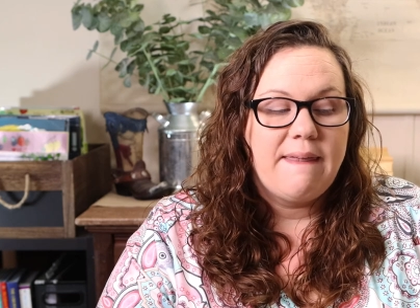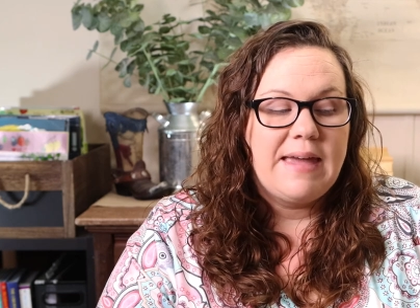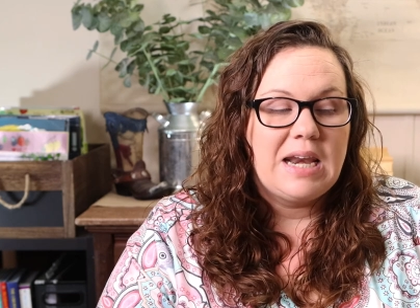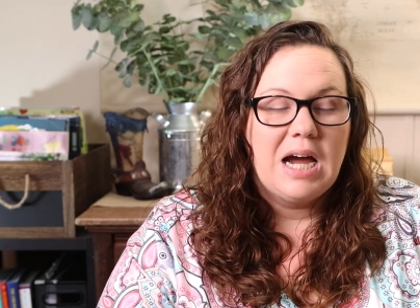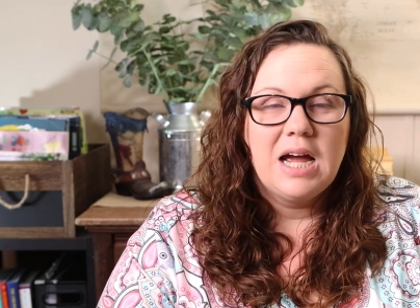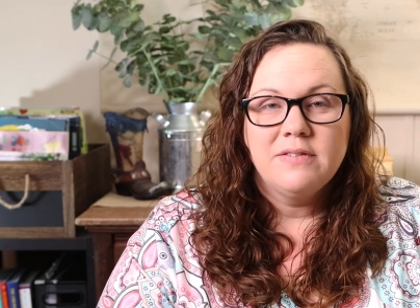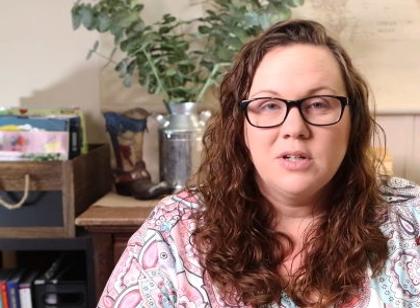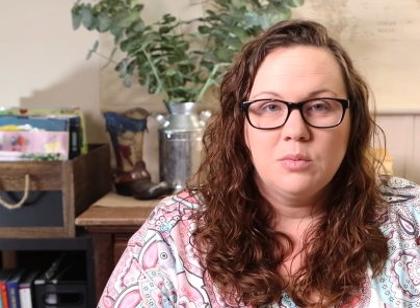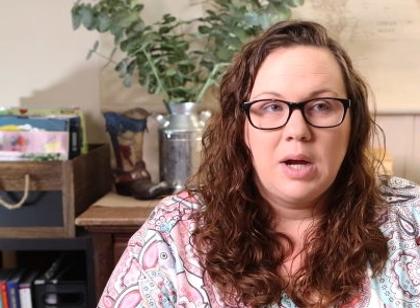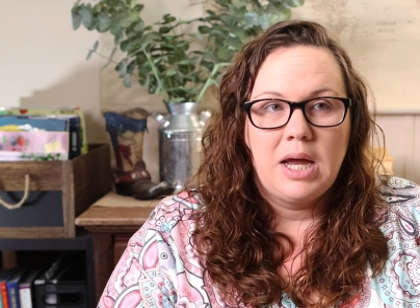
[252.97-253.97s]
And I
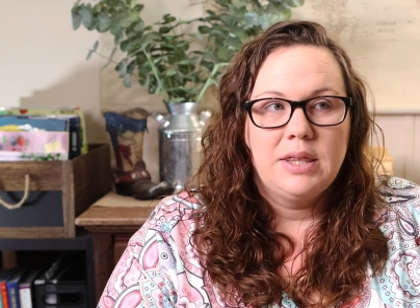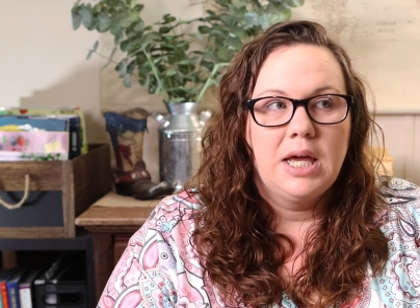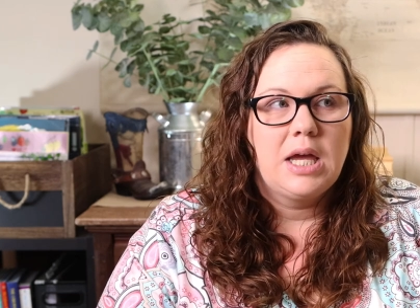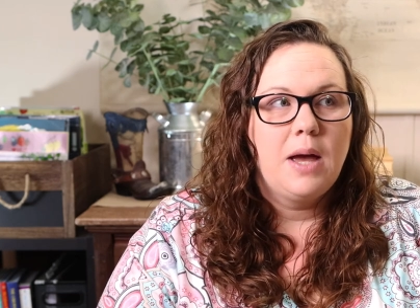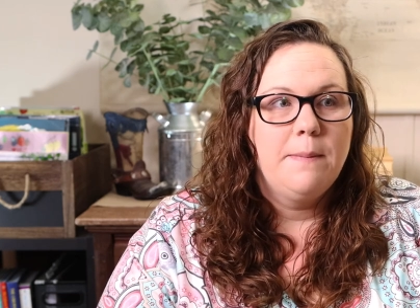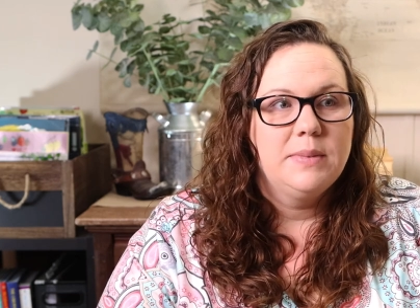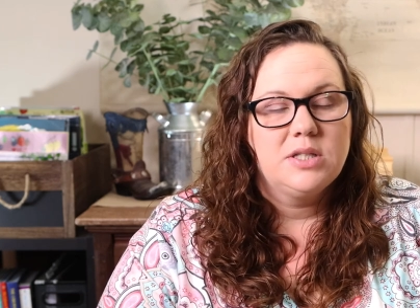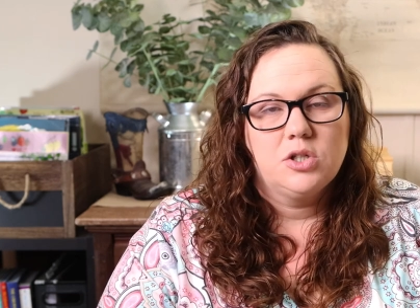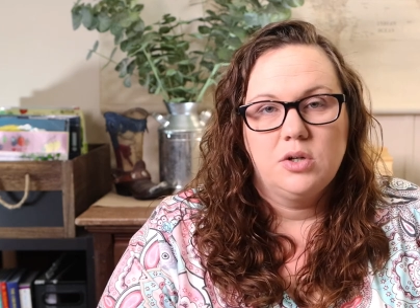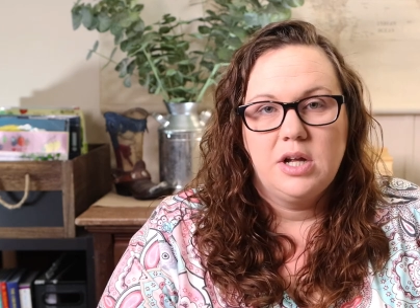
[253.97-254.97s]
haven't read like a
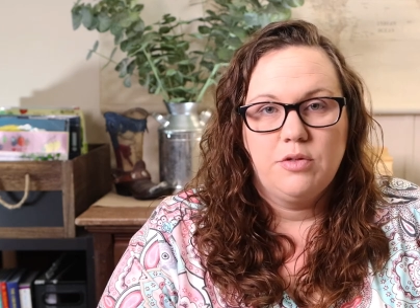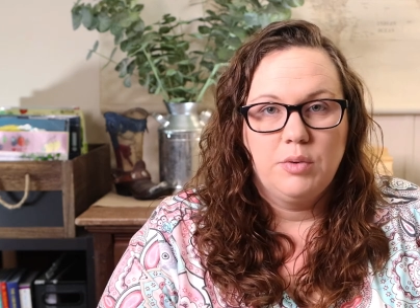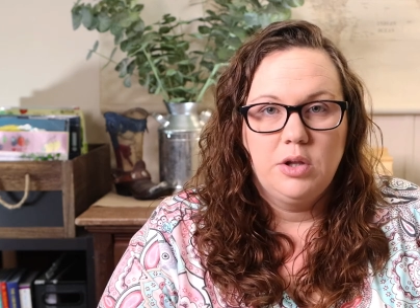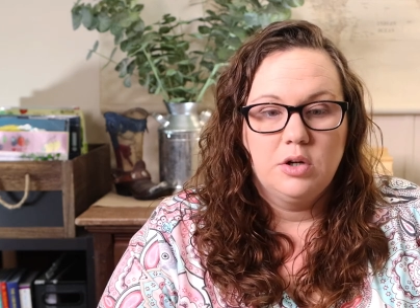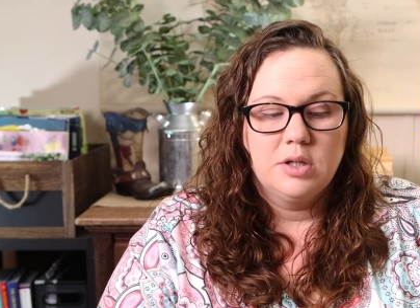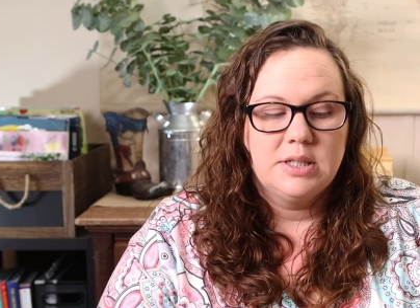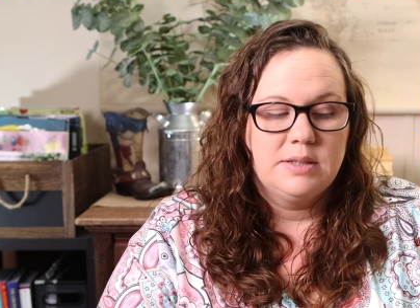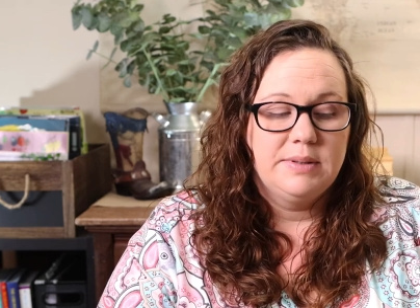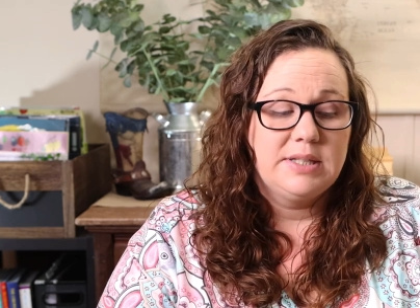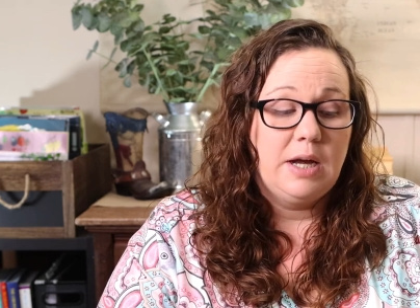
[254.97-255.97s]
mystery, thriller,
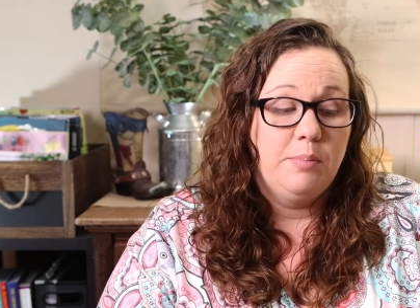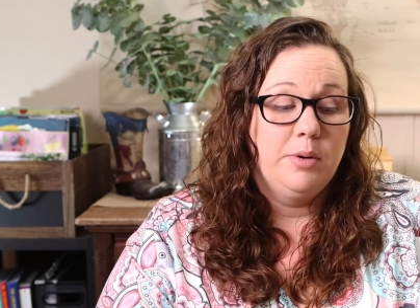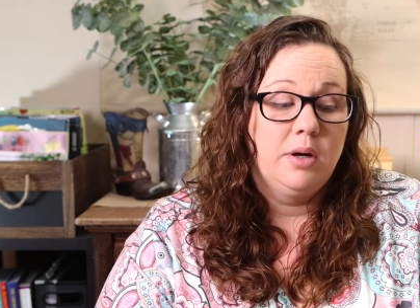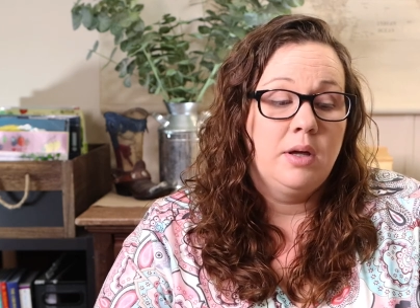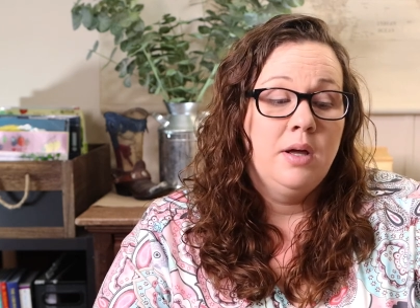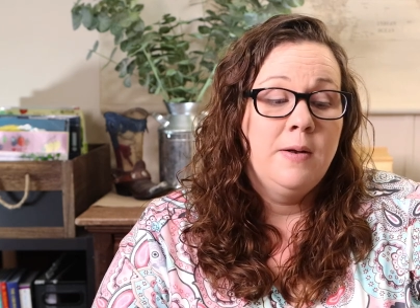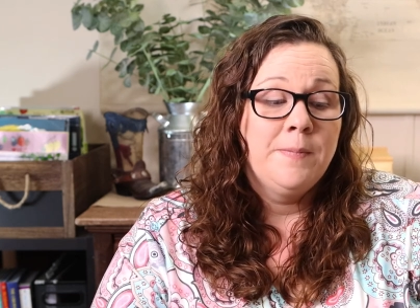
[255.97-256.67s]
suspense type book